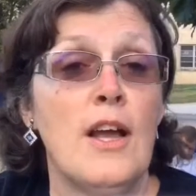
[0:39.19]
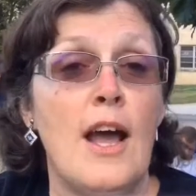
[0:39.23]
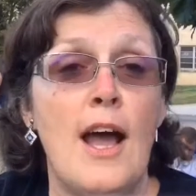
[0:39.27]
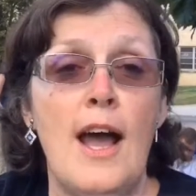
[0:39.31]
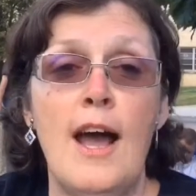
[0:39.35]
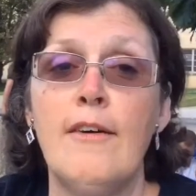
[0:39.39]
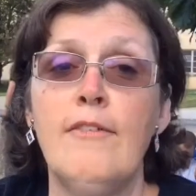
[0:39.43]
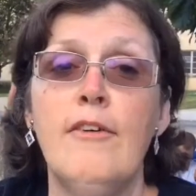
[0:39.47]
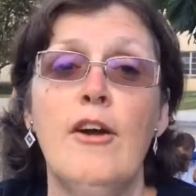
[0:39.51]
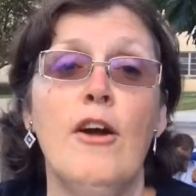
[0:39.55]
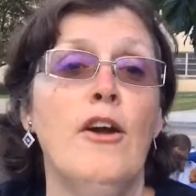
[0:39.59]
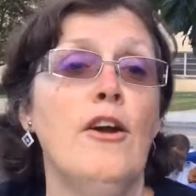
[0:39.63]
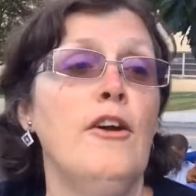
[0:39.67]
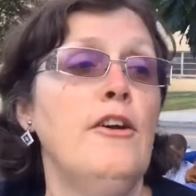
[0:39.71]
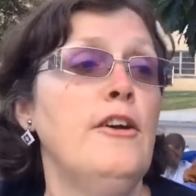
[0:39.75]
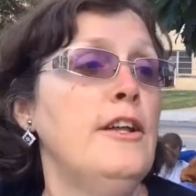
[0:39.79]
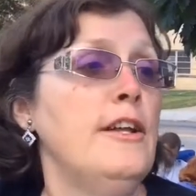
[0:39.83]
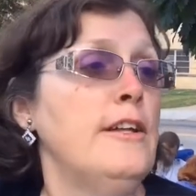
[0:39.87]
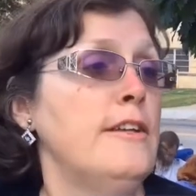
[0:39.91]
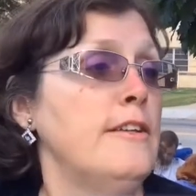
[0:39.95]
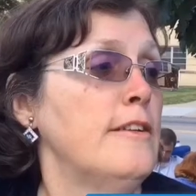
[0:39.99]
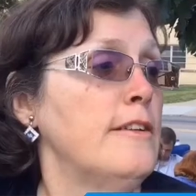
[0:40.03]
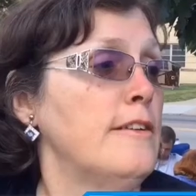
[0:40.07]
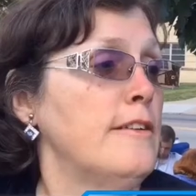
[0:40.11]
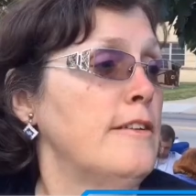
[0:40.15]
I've heard
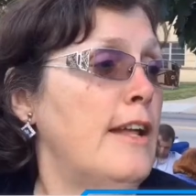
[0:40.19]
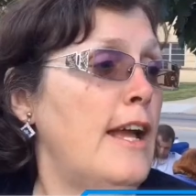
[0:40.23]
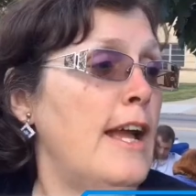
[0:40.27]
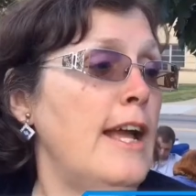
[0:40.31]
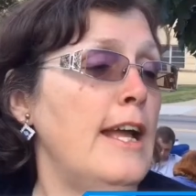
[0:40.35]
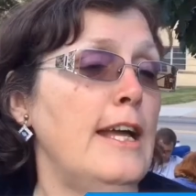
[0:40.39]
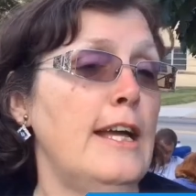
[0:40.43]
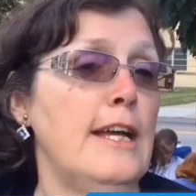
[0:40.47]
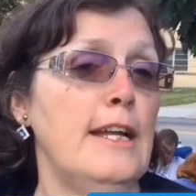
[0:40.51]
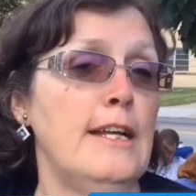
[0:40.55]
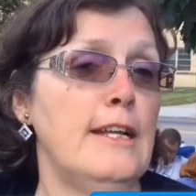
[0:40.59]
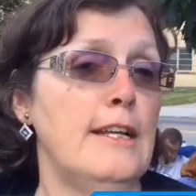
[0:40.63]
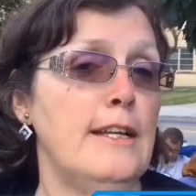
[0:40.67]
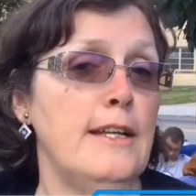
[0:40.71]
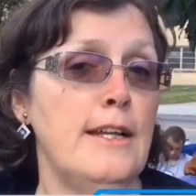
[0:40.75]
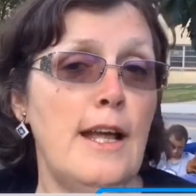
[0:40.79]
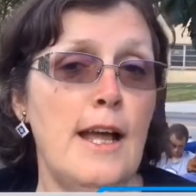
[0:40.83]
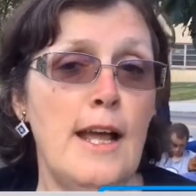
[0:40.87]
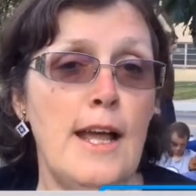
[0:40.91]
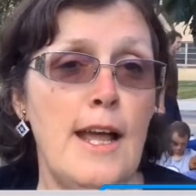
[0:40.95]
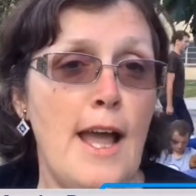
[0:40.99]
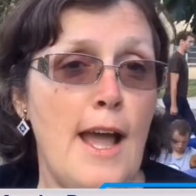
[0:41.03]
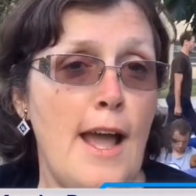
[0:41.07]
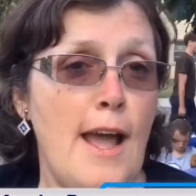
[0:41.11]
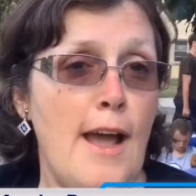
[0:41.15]
it day in and
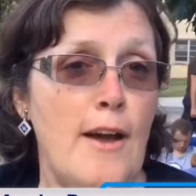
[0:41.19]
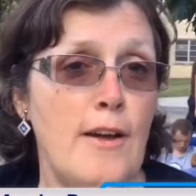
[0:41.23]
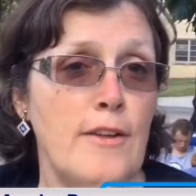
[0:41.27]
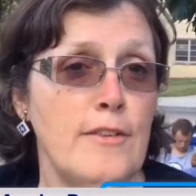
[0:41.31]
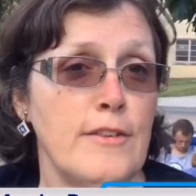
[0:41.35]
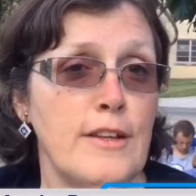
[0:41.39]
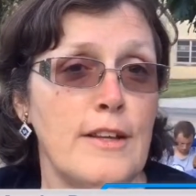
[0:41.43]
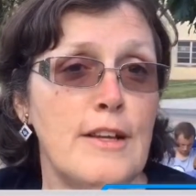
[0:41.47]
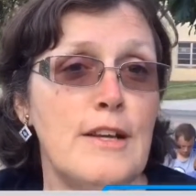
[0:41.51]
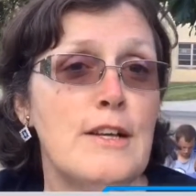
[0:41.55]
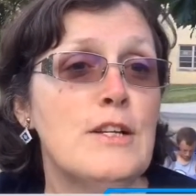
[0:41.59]
day out.